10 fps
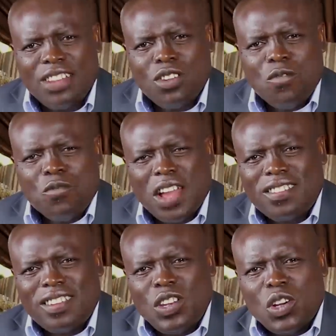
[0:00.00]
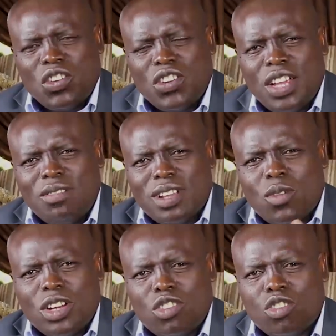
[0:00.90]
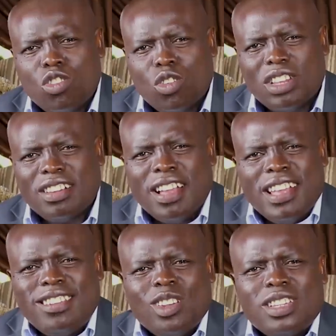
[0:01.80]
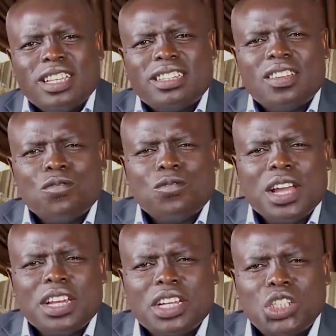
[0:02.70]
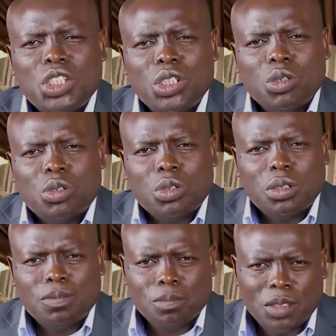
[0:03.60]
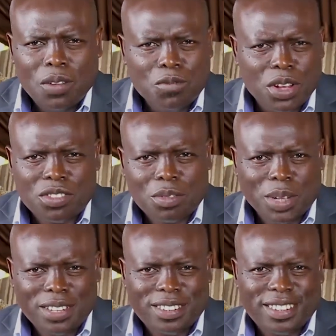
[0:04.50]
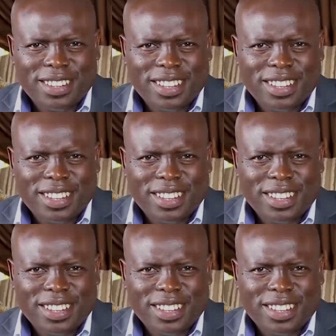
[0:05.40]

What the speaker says: as you invest in your dreams, I want you to know that it's not just a financial investment